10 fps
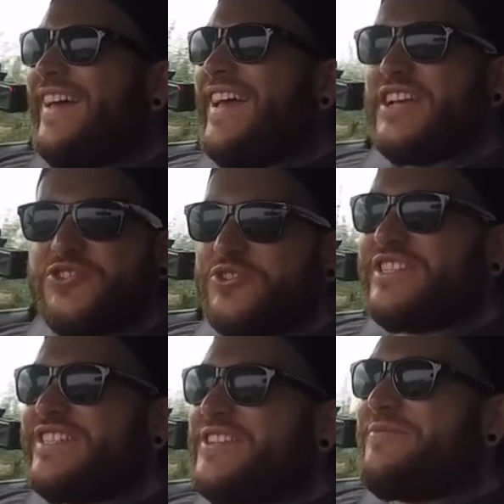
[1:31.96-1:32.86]
exhaust
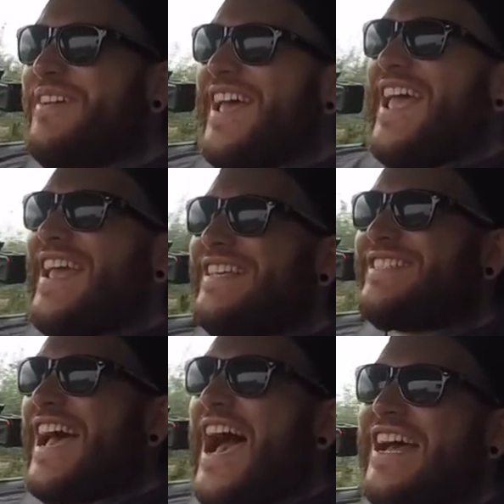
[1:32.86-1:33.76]
system. It's
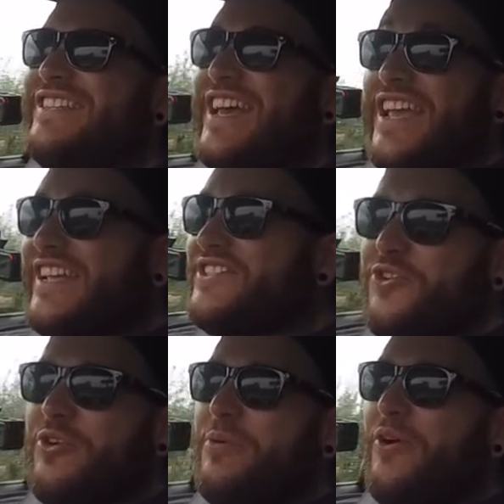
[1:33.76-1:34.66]
had a
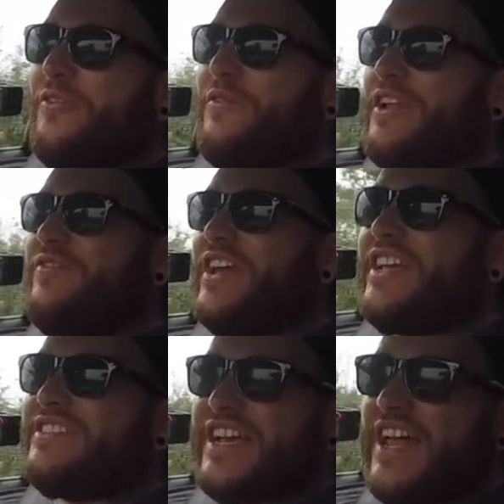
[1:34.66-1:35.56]
intercooler put on the front of it.
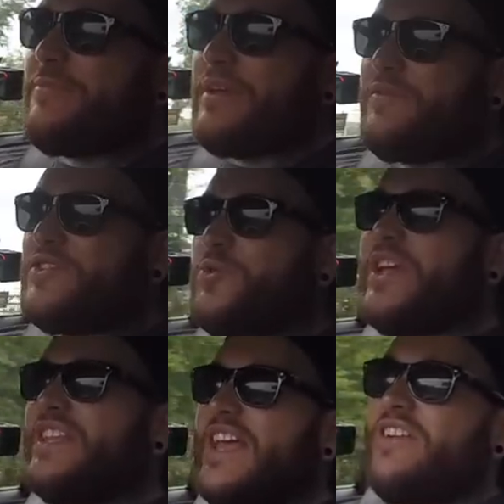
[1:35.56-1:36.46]
It's had a bit of a
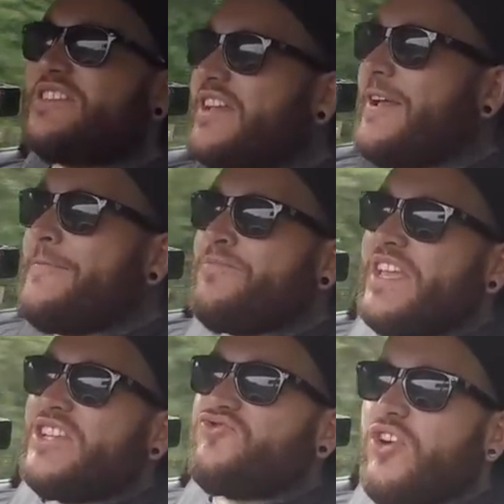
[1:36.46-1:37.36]
tweak in there. It's
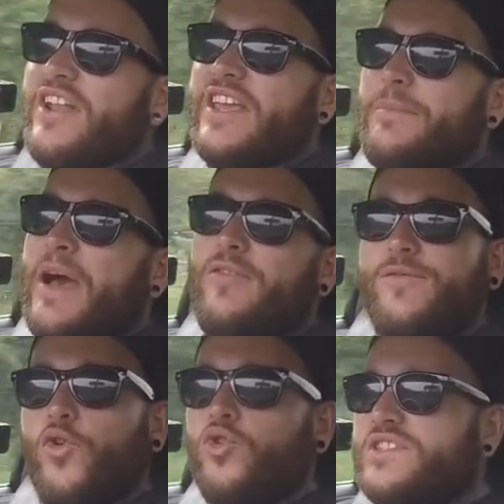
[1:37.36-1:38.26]
running about
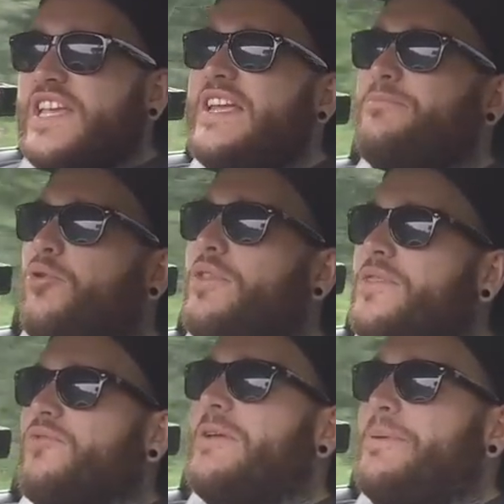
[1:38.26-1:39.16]

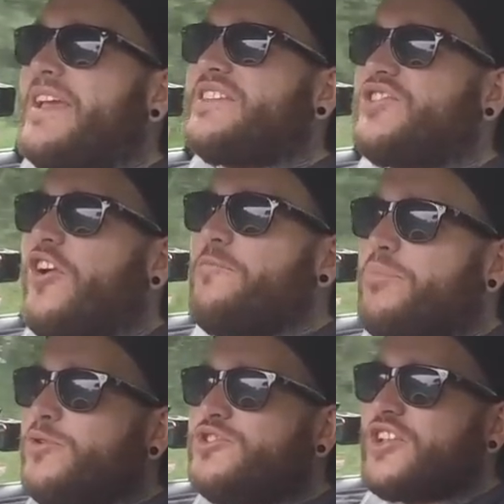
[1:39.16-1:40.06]
14.3 psi of
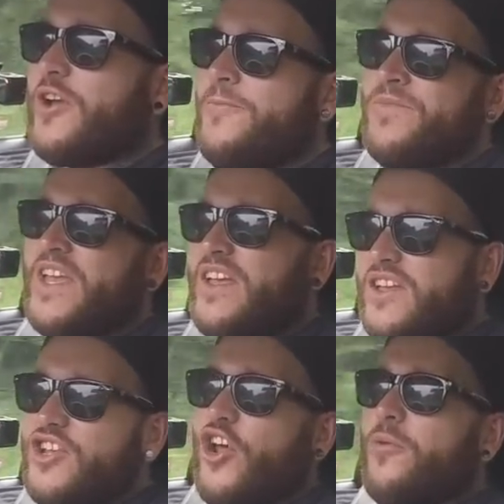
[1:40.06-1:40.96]
boost. So,
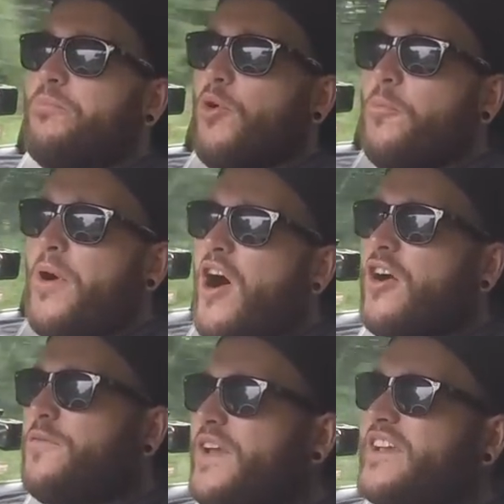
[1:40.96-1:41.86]
you know,
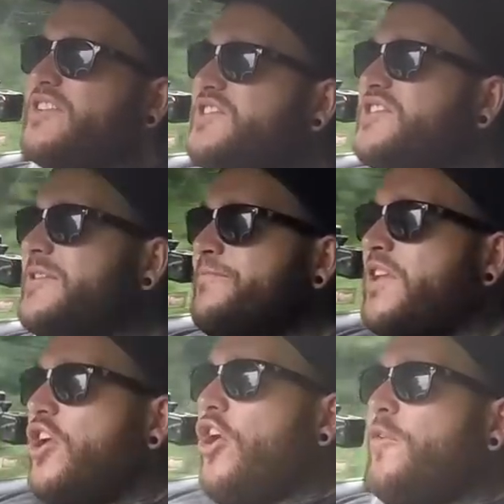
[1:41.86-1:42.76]
ballpark figures
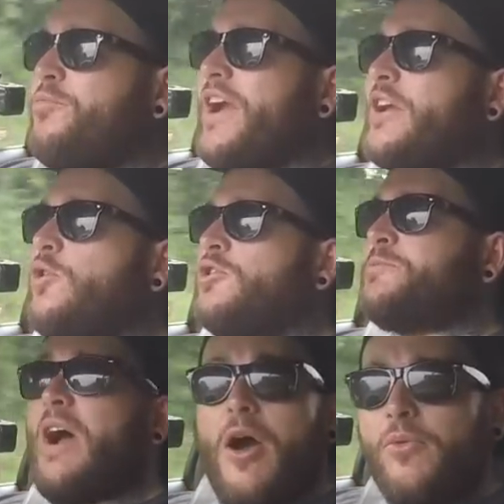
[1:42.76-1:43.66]
of brake
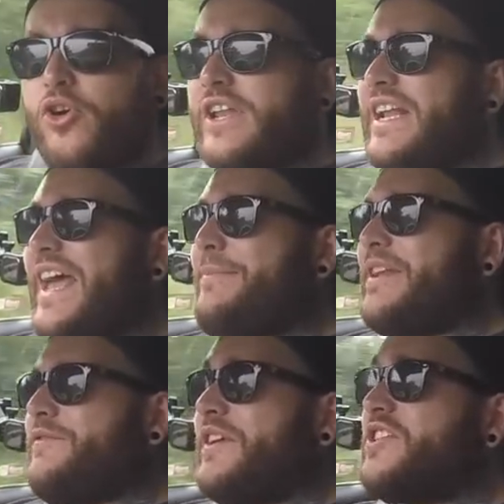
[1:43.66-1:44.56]
horsepower. I'm not going to claim
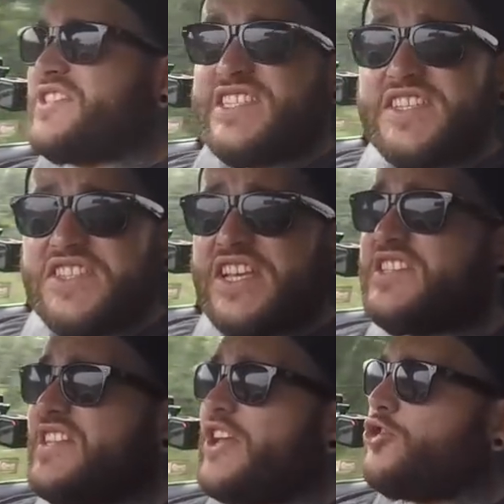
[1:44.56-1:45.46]
anything because this is the
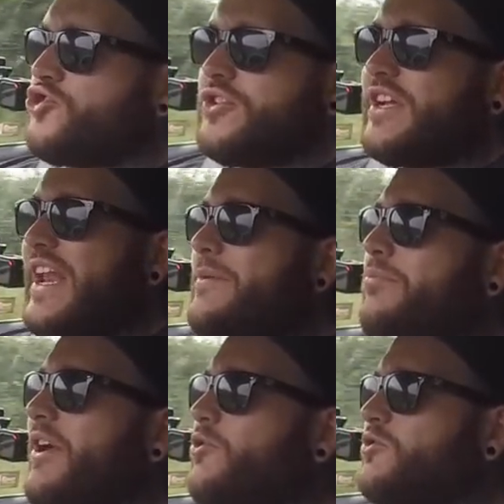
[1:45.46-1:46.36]
internet. You shouldn't claim
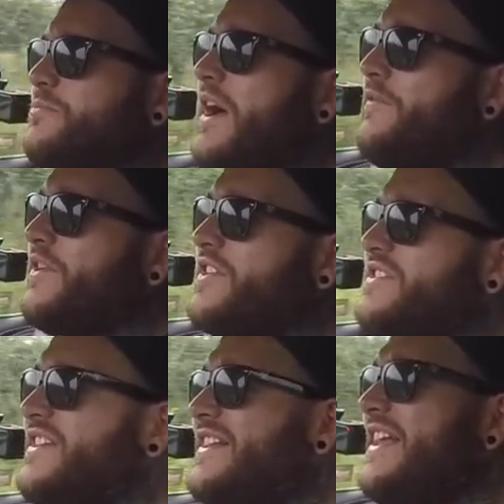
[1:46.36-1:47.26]
brake horsepower figures.